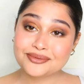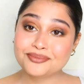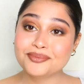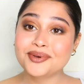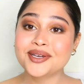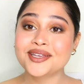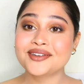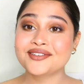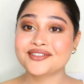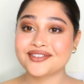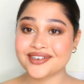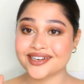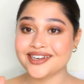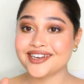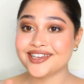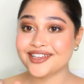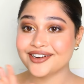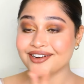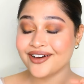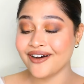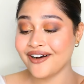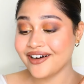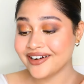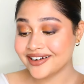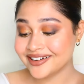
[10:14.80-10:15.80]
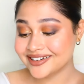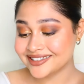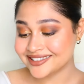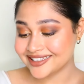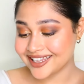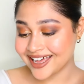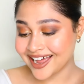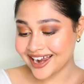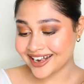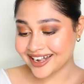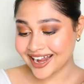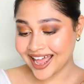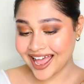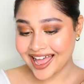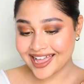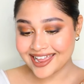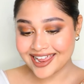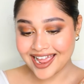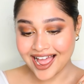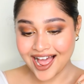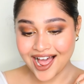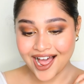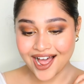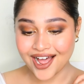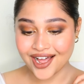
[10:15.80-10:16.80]
been really long that
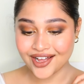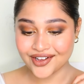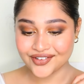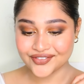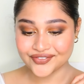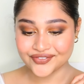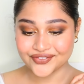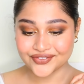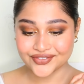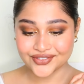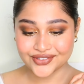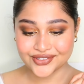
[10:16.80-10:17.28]
I have